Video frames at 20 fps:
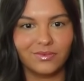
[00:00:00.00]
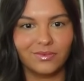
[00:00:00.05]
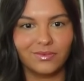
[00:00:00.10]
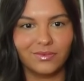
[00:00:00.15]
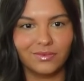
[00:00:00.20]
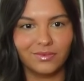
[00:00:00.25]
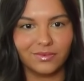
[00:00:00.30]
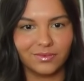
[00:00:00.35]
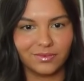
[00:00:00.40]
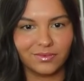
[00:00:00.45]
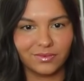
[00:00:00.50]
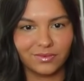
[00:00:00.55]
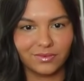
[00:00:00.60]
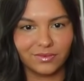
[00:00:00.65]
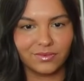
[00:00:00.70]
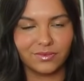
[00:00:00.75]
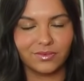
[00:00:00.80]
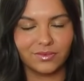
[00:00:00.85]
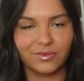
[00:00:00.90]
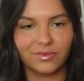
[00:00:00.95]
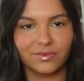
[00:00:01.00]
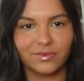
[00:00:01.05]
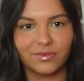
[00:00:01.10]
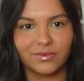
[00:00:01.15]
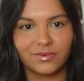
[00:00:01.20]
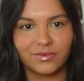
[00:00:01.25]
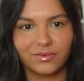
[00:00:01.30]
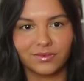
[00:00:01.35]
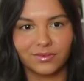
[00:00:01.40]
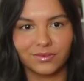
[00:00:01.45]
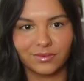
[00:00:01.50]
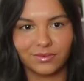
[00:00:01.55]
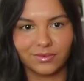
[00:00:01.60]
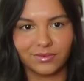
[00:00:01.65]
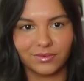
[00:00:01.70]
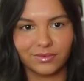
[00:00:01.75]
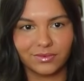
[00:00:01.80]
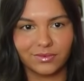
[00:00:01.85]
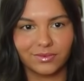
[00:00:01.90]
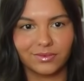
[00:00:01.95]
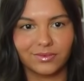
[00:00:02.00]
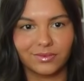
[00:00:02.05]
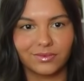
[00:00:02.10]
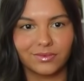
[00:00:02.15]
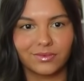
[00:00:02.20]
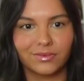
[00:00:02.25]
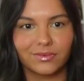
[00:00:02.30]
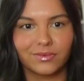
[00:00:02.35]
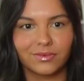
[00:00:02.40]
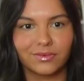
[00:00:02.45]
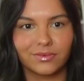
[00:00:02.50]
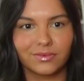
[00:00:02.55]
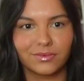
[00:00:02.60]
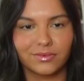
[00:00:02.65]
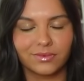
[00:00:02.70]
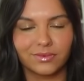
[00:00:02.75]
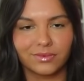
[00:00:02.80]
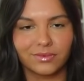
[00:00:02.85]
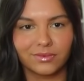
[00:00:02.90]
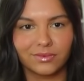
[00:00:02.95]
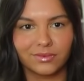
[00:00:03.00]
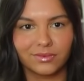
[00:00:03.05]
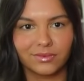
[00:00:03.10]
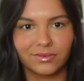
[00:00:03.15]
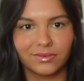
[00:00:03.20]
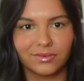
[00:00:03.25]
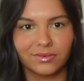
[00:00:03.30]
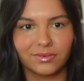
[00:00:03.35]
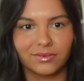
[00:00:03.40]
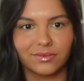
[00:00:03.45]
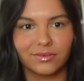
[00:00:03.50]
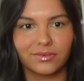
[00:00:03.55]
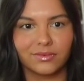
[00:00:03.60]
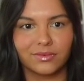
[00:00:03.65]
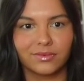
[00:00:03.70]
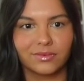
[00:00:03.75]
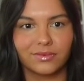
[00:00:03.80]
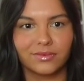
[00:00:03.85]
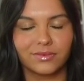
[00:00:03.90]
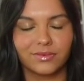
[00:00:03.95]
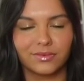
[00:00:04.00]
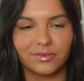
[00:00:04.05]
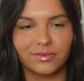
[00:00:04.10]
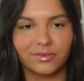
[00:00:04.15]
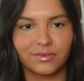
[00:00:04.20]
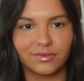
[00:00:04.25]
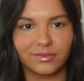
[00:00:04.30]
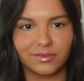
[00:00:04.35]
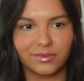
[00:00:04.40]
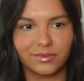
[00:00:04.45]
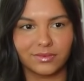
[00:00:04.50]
The person shown says nothing.